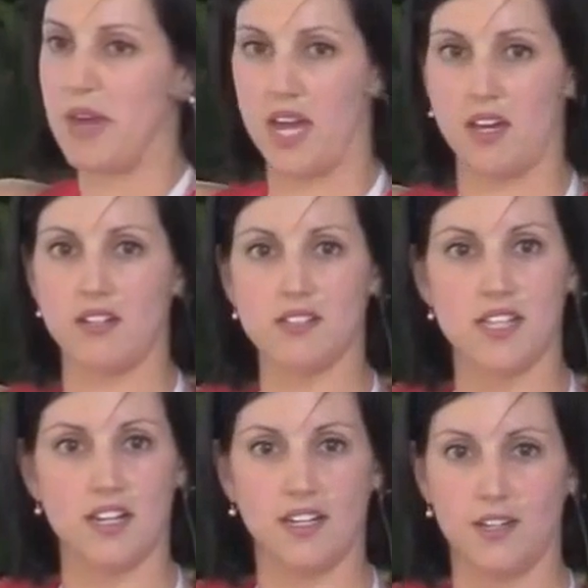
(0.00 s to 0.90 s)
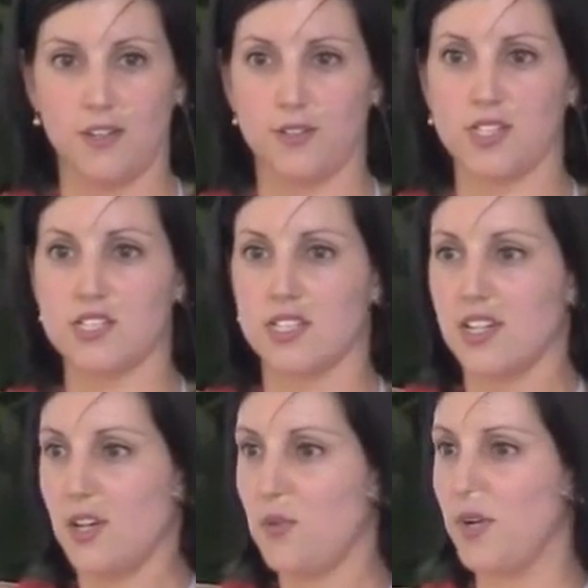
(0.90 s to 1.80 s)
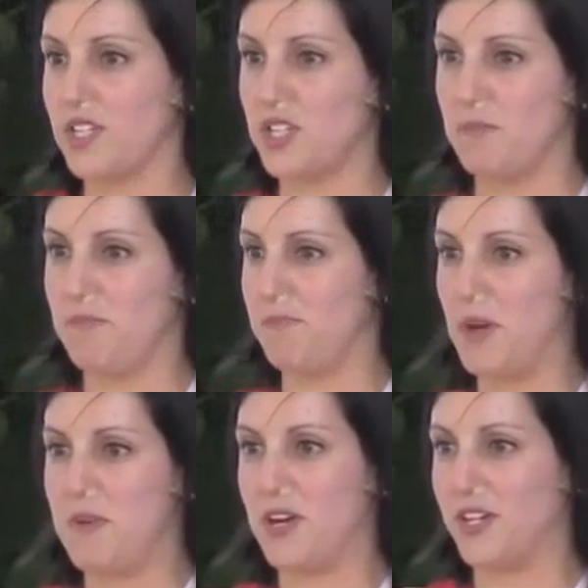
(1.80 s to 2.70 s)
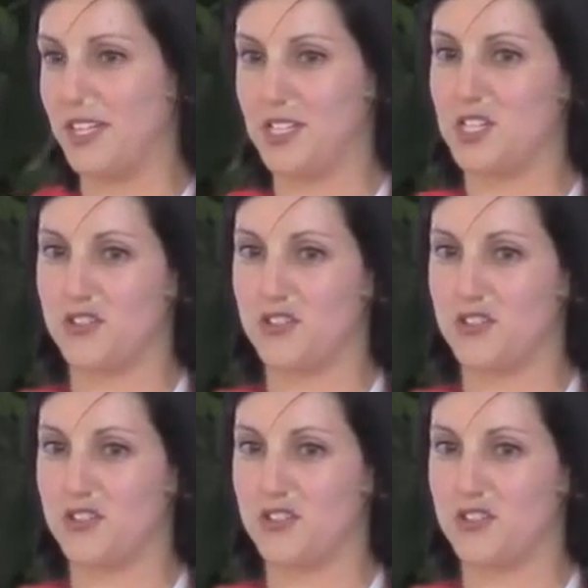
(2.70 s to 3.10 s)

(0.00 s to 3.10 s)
command that he used, which apparently